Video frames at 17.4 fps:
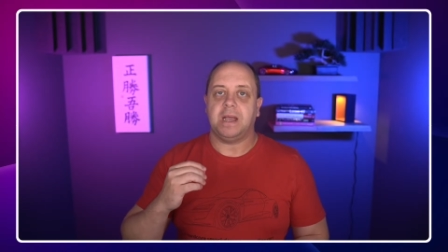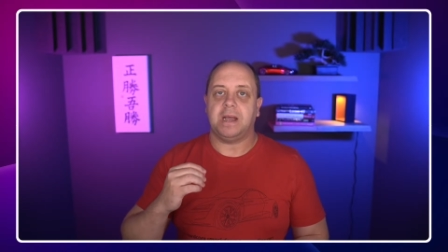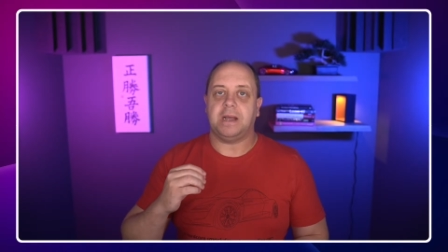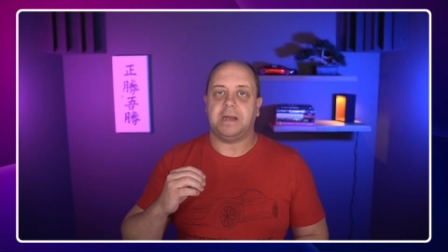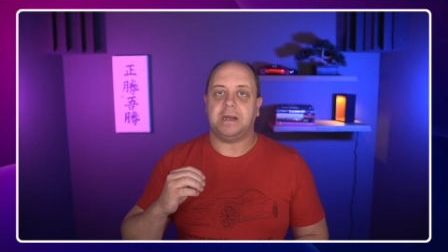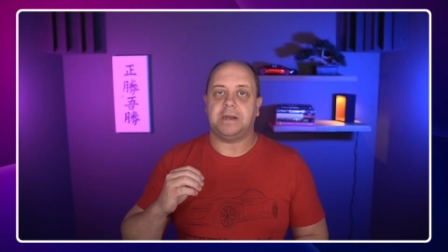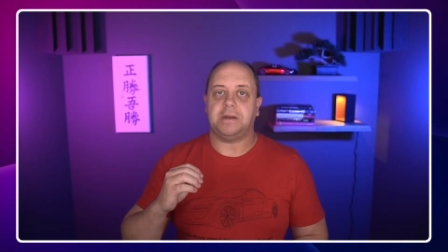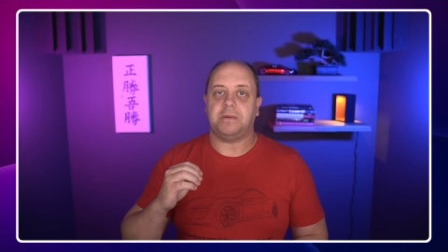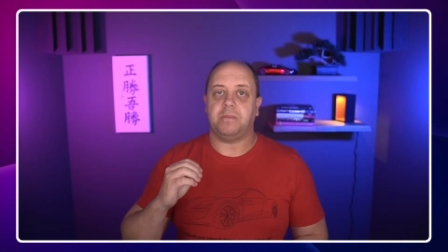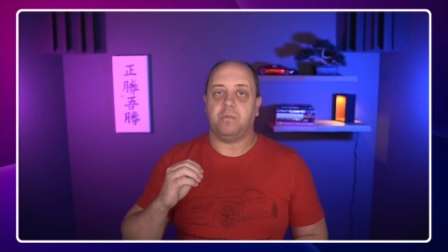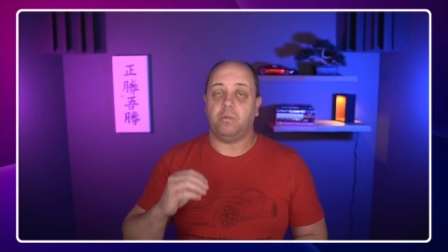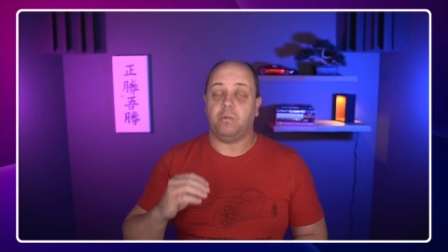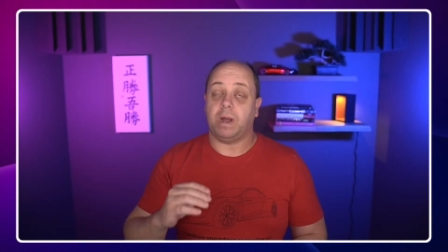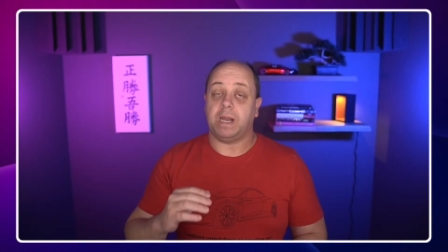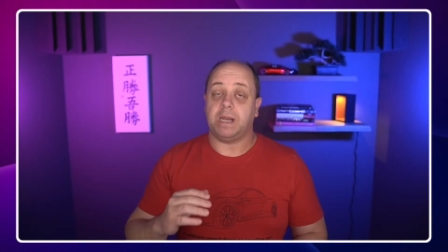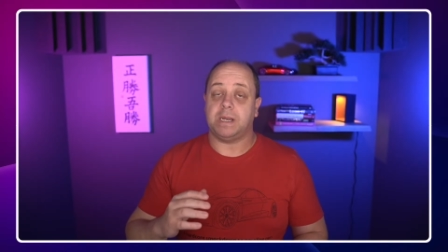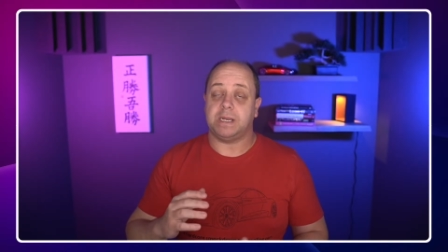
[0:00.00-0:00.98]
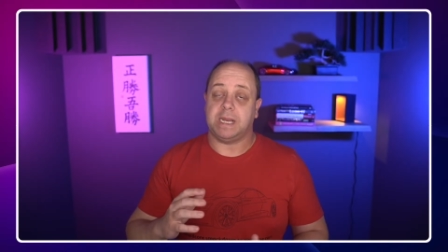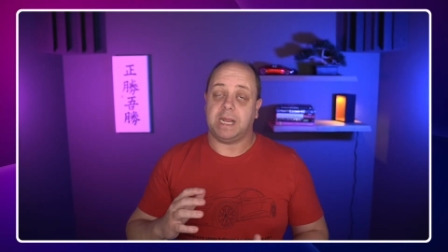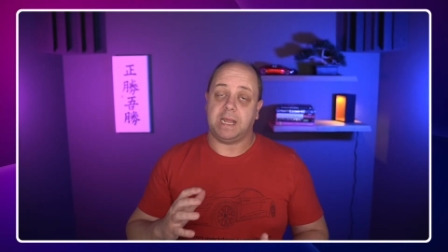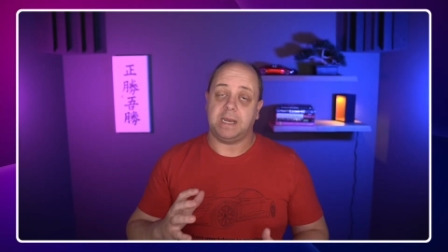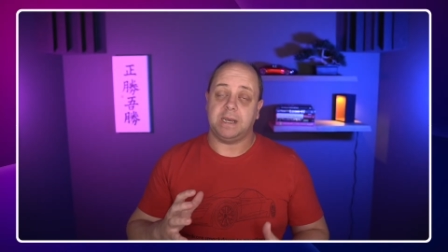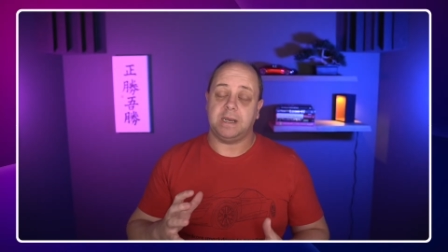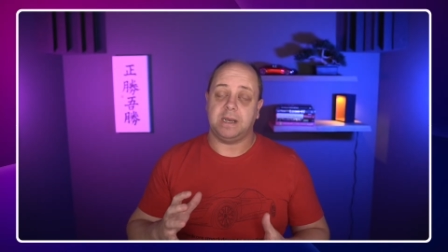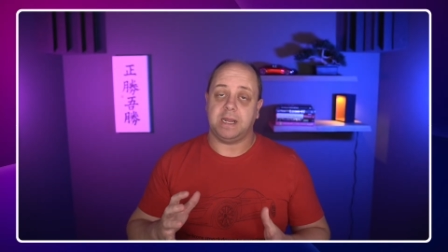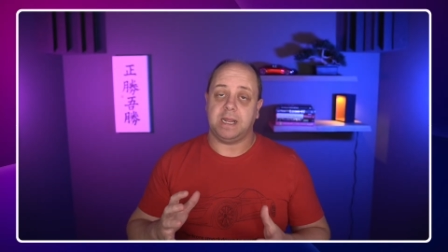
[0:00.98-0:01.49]
uh, well,
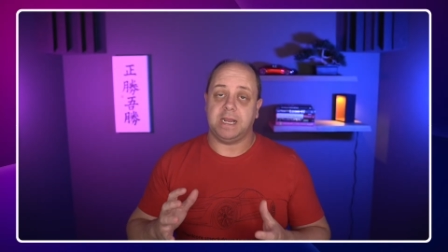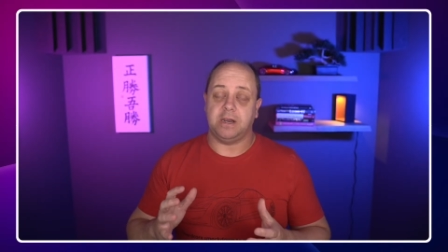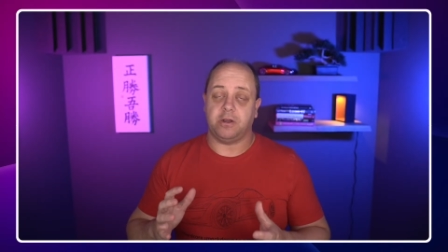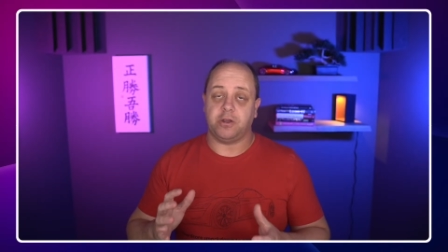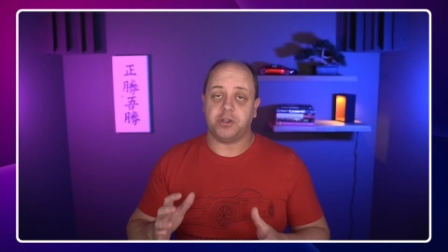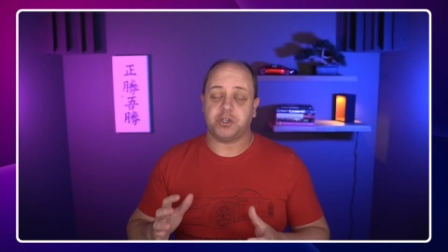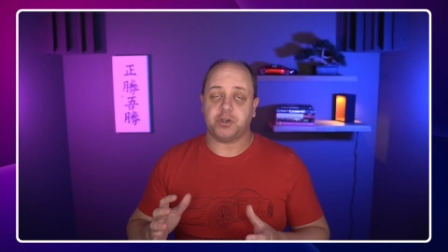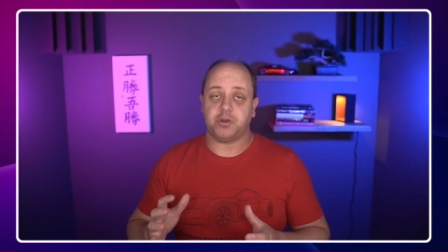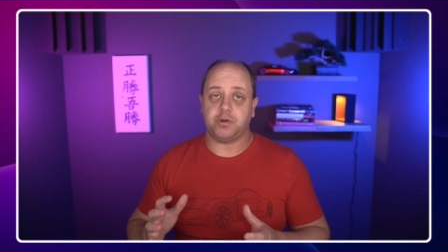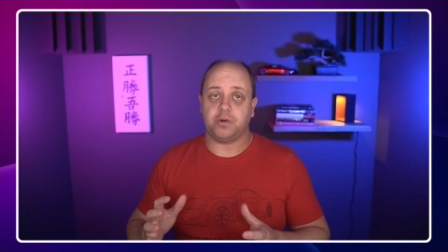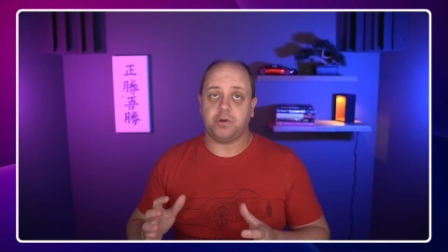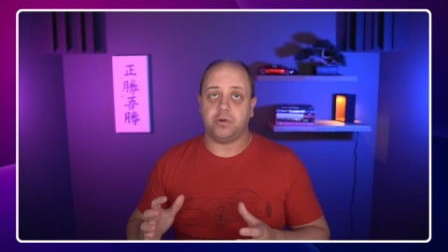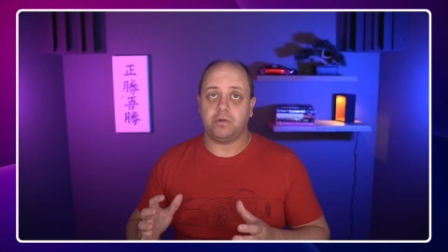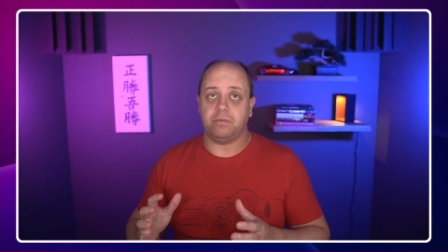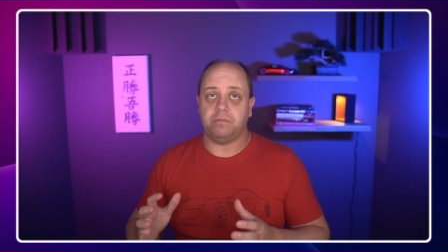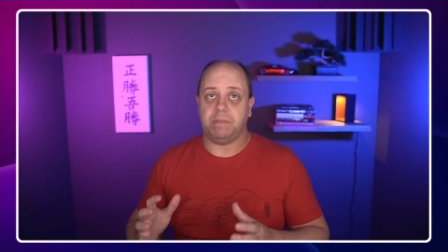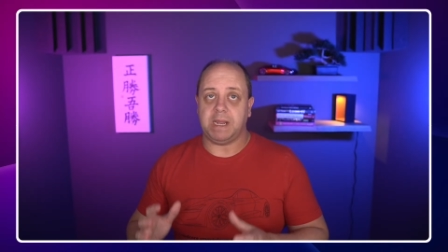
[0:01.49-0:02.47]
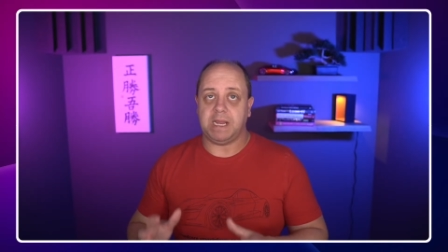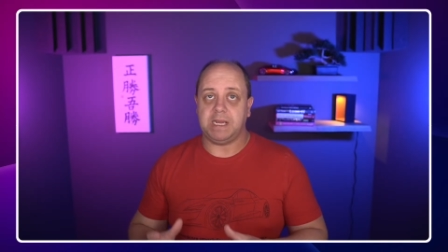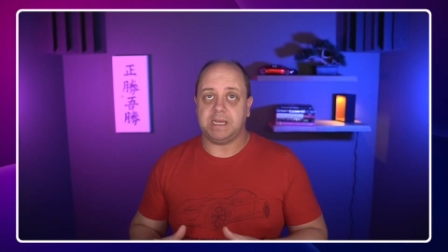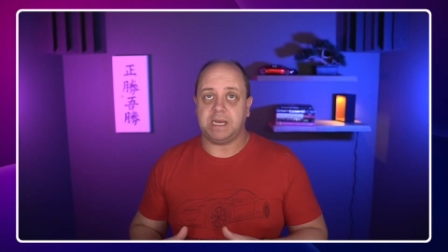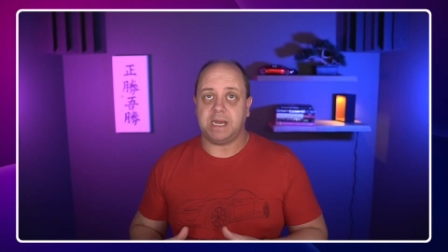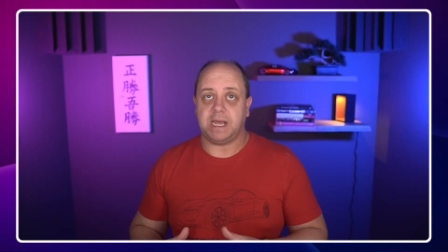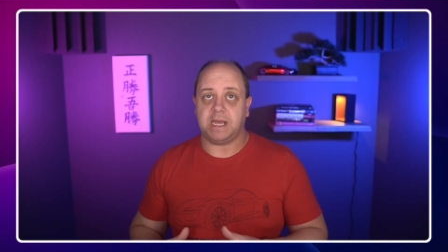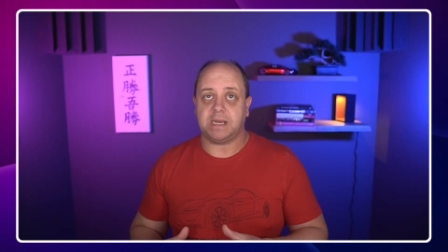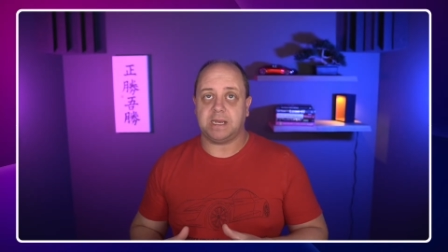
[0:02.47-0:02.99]
then it also
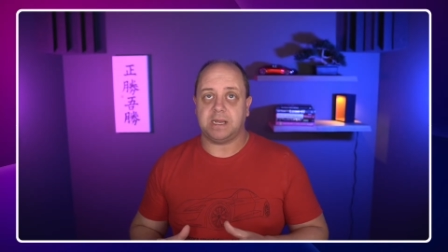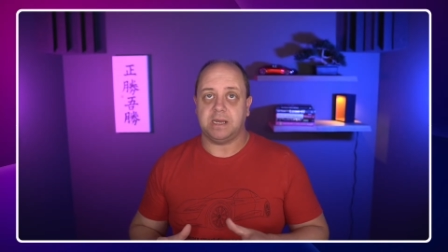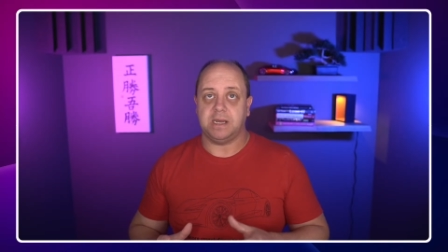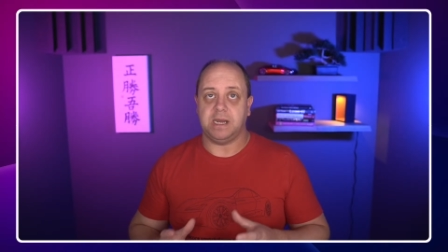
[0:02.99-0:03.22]
means that